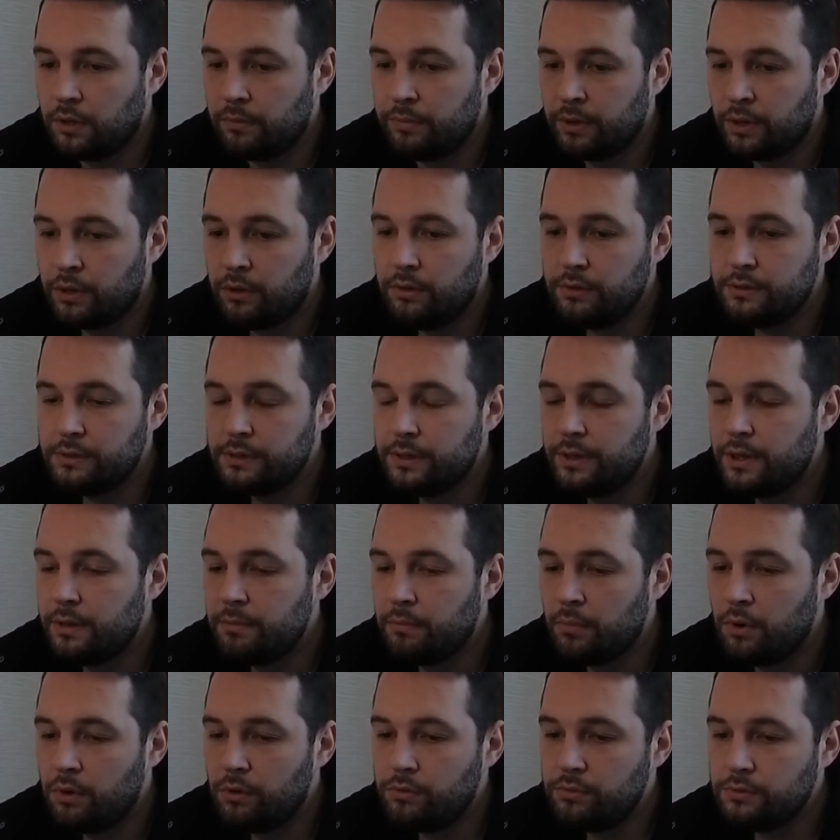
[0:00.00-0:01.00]
Because it's the
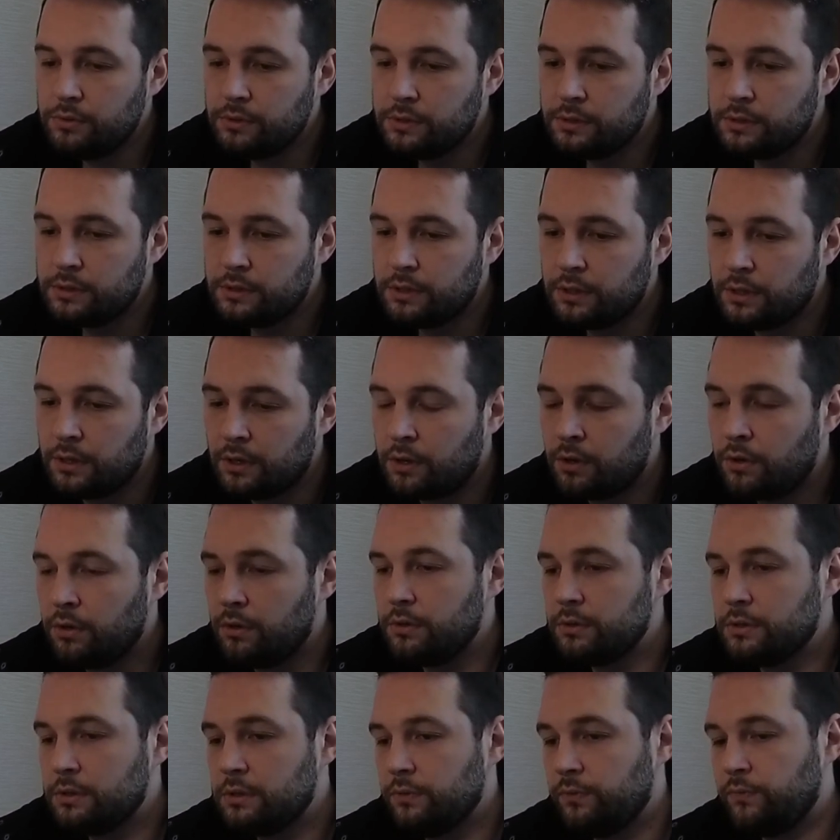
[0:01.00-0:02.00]
most
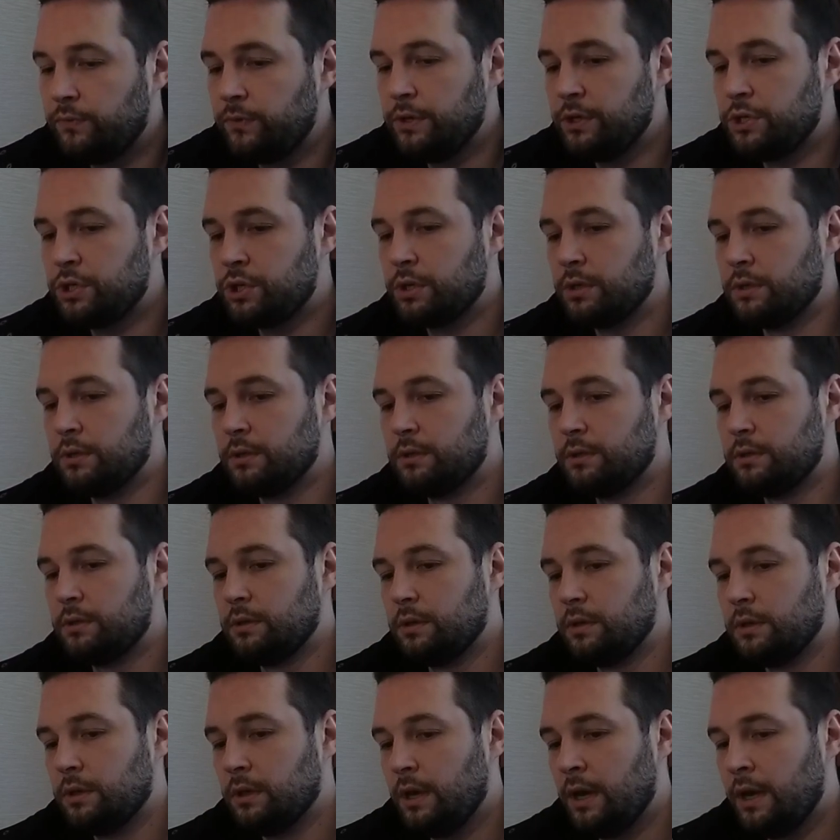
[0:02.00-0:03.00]
cost-efficient
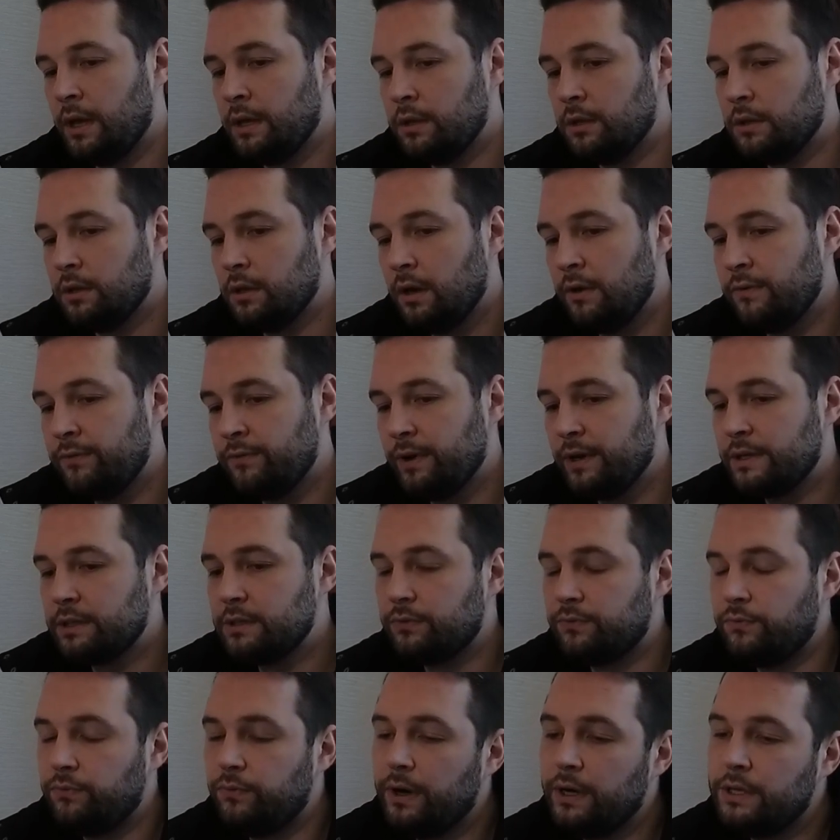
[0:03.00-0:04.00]
and
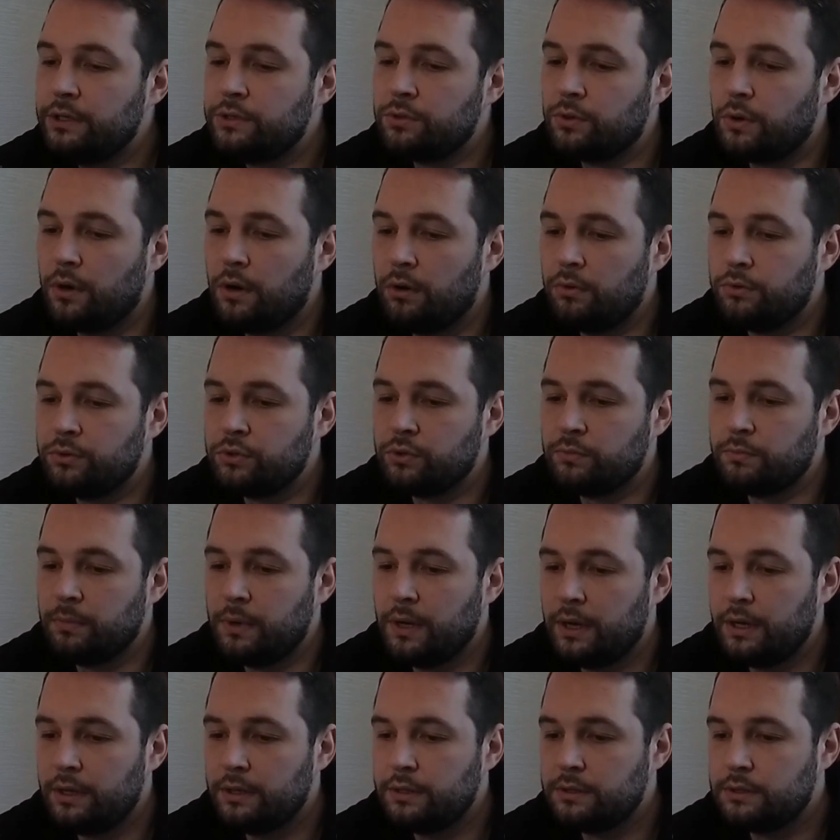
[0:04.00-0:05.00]
effective way to
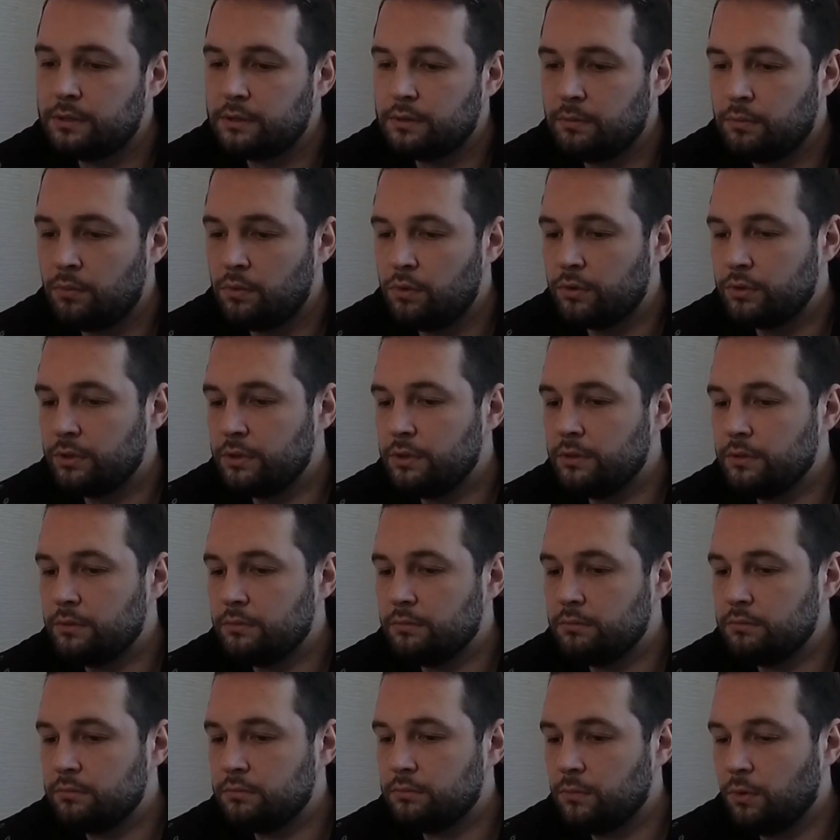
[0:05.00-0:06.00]
automate
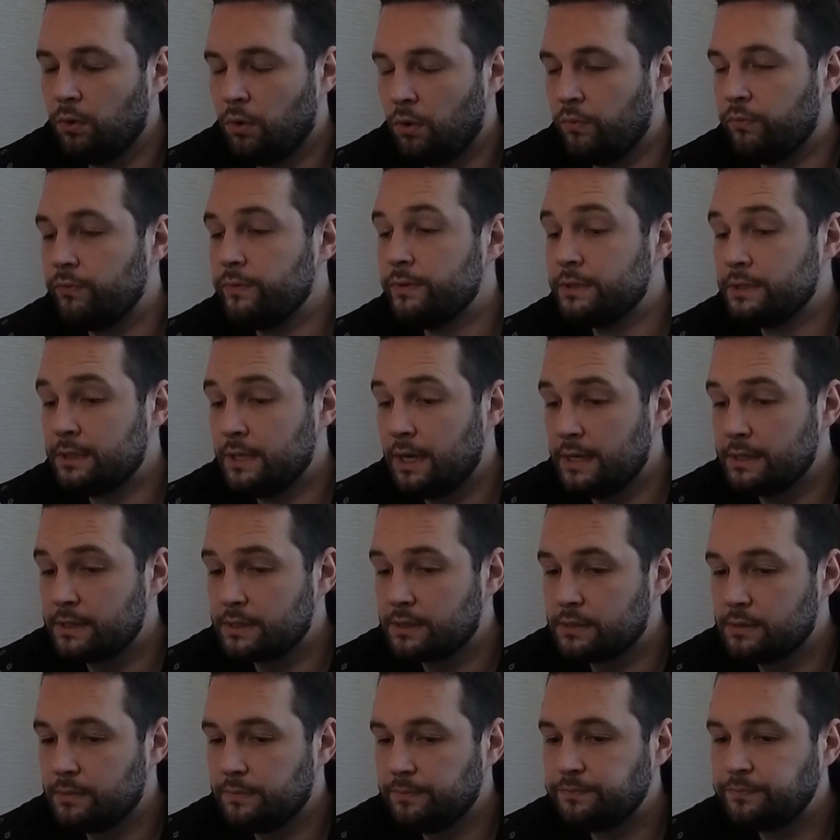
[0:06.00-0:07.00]
modern office
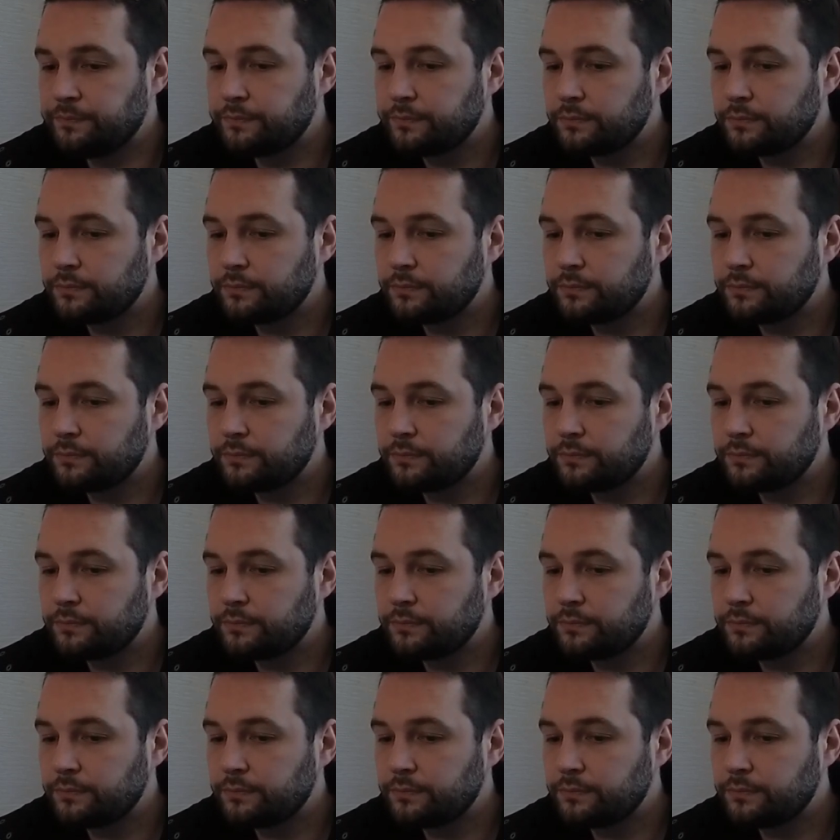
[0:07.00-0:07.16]
tasks.